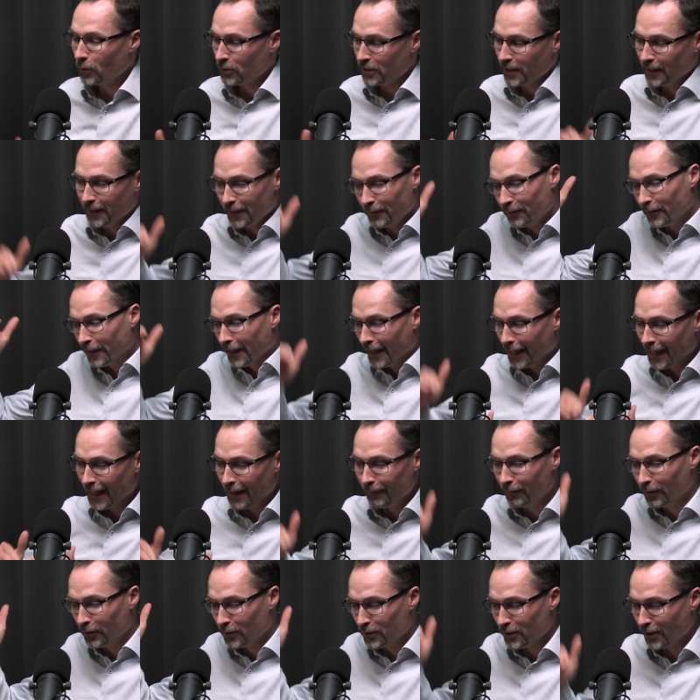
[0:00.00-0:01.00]
course, there are different
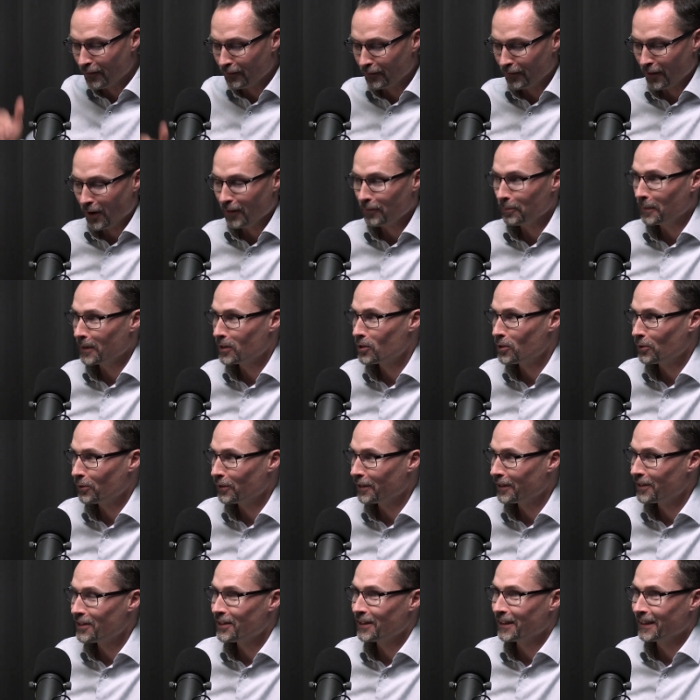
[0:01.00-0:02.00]
levels of
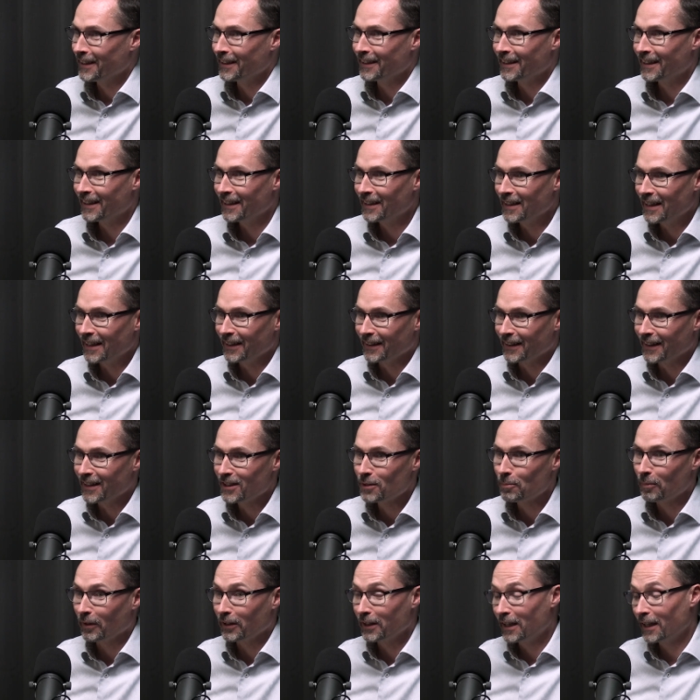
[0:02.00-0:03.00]
maturity in
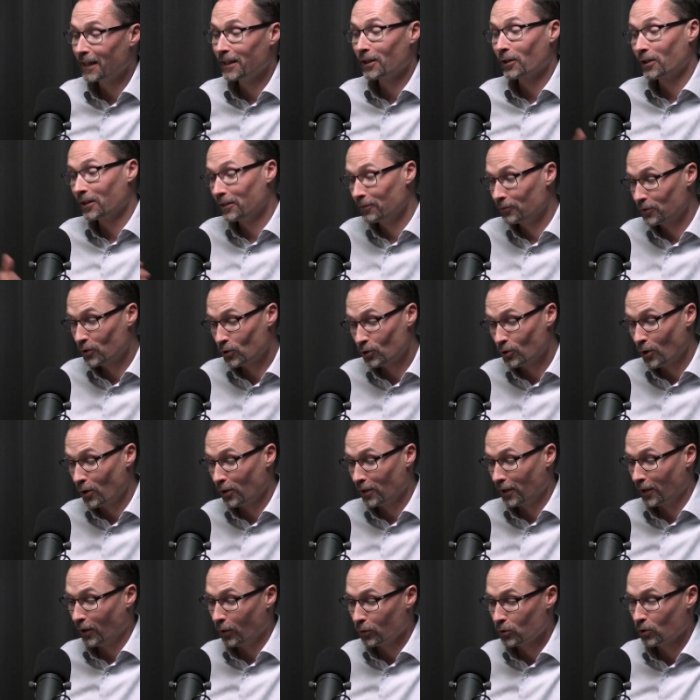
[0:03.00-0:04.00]
this, but here you can
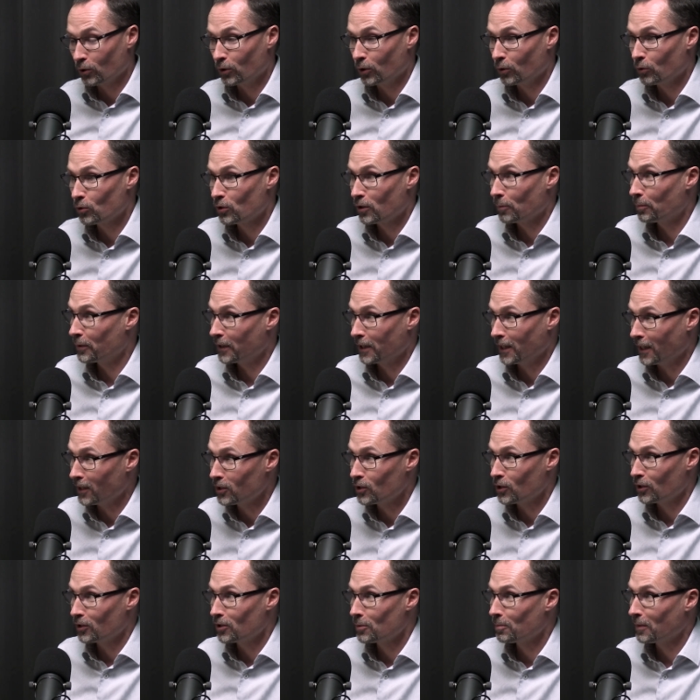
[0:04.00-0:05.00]
certainly also use the
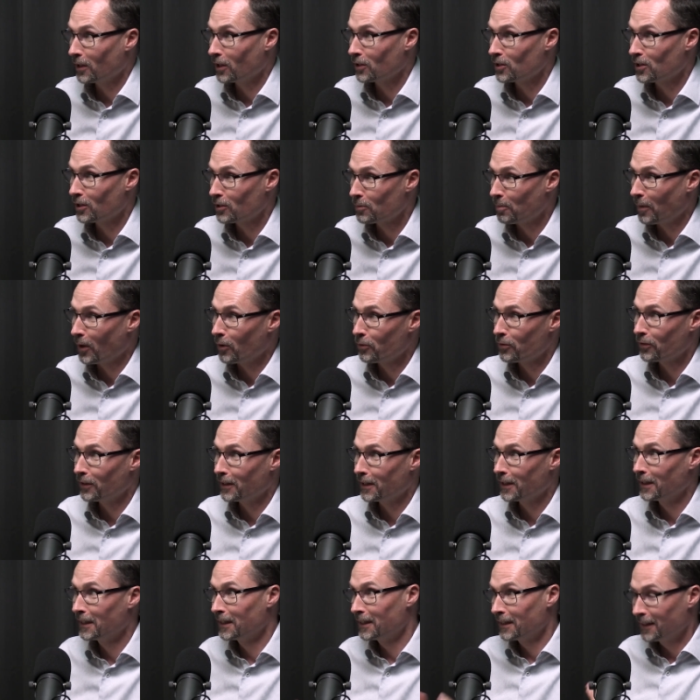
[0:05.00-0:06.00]
predictions, because it's both
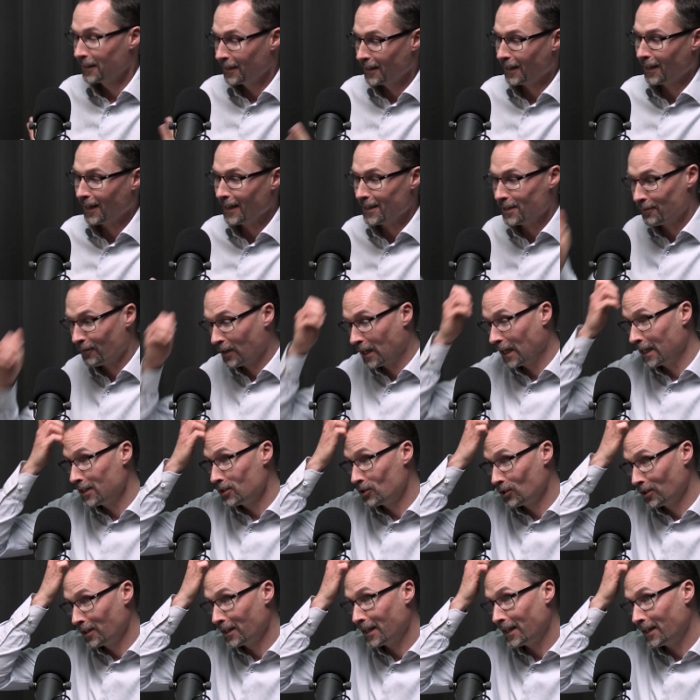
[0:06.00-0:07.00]
the
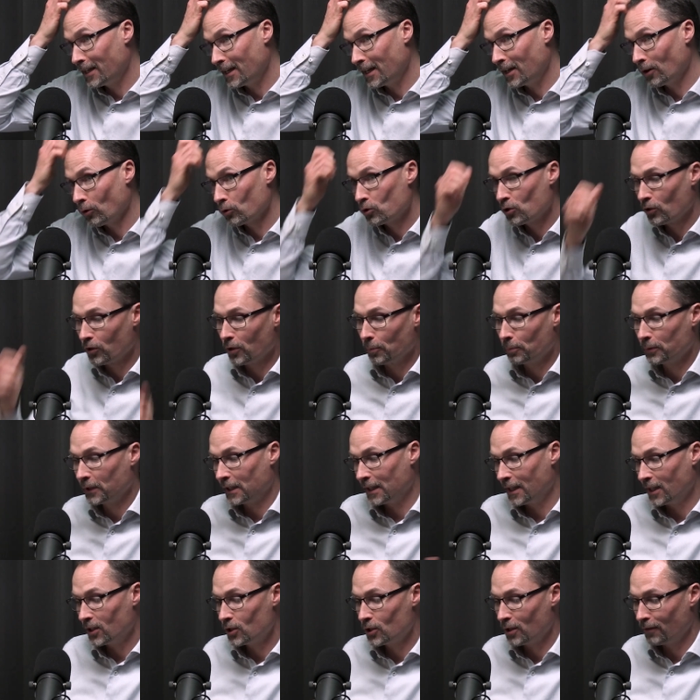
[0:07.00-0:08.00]
classification and also the
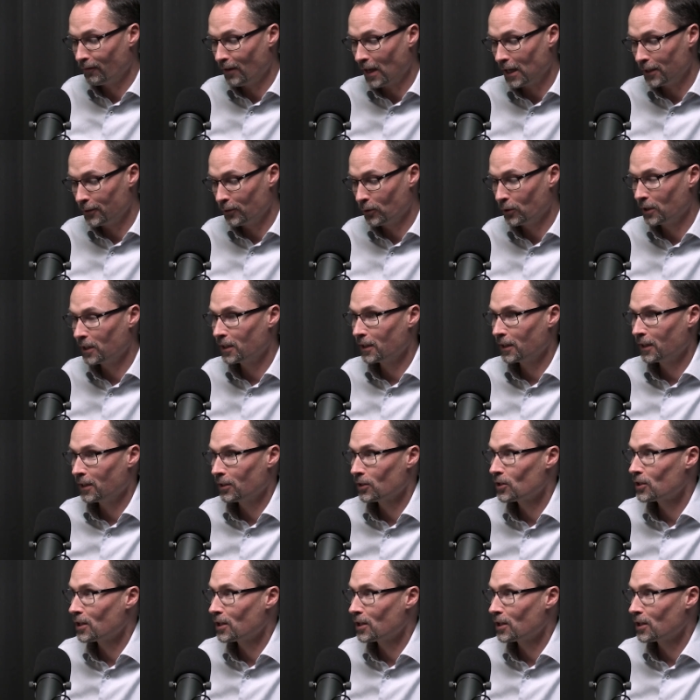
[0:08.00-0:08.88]
prediction value in